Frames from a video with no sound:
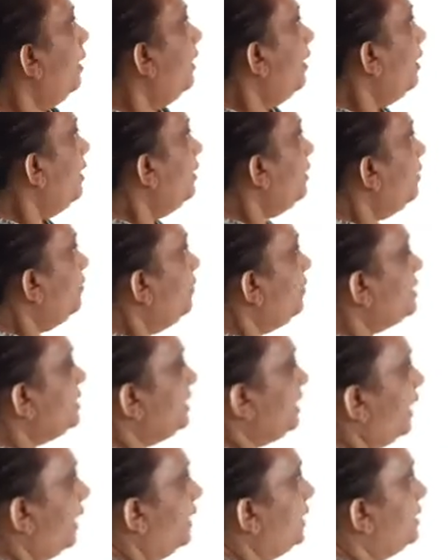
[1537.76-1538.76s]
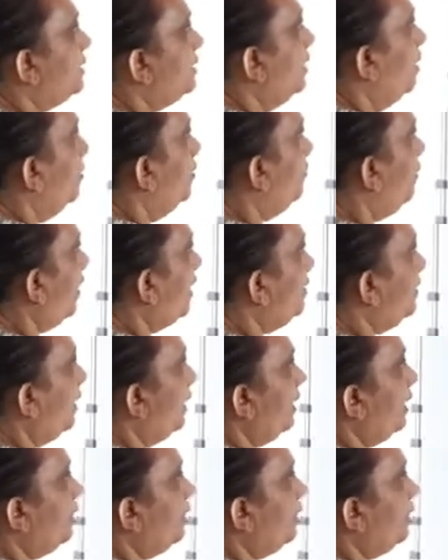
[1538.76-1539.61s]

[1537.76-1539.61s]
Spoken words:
in the first case, find the